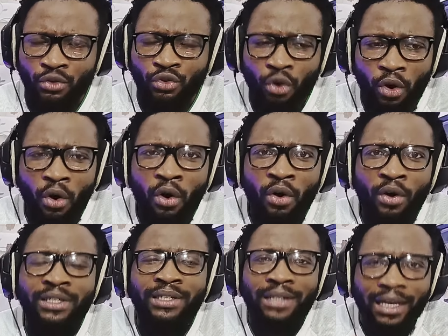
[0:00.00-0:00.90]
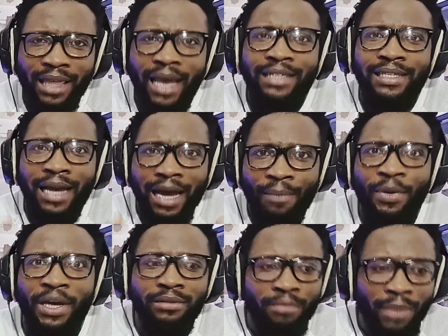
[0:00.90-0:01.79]
So Shatta is the
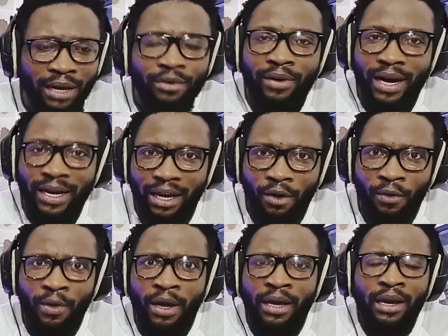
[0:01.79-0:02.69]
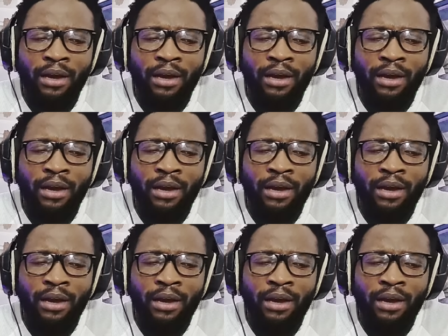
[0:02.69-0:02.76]
happiest man right now.